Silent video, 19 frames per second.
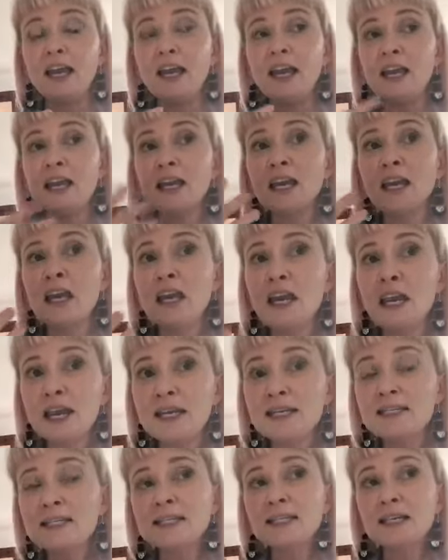In a
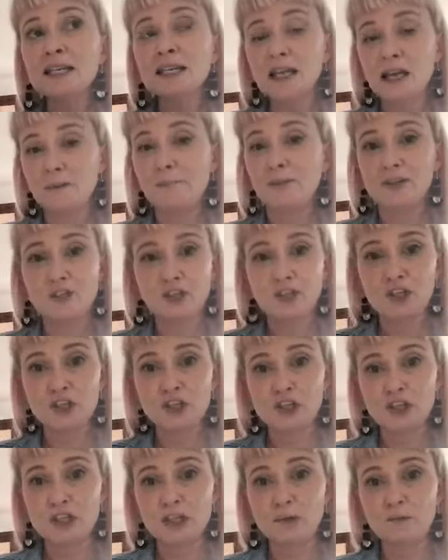less
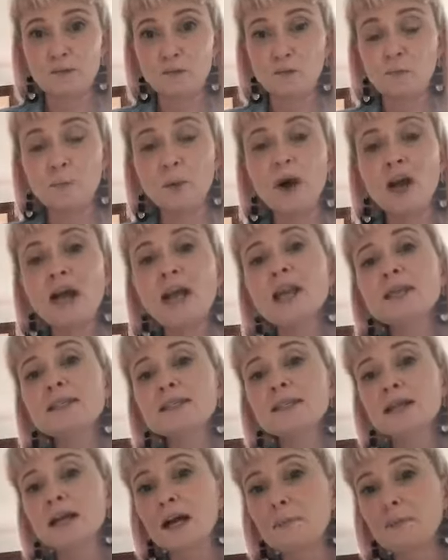accomplished, by a
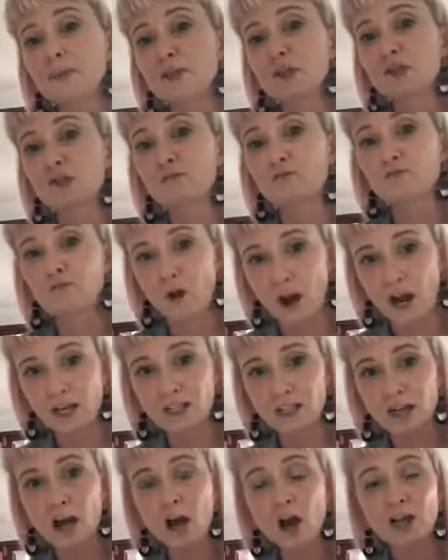less accomplished
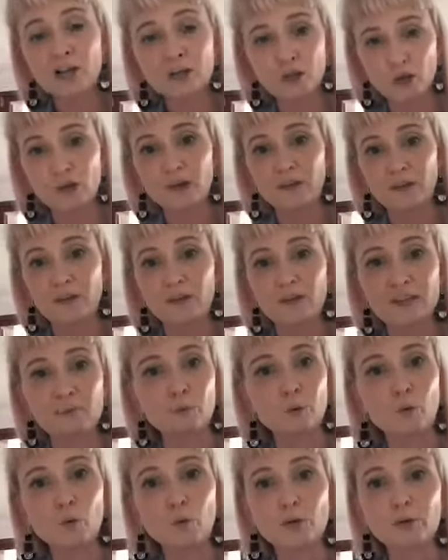writer, I don't think this
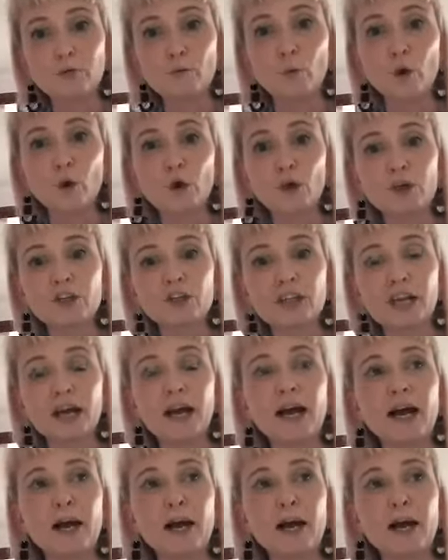book would have worked.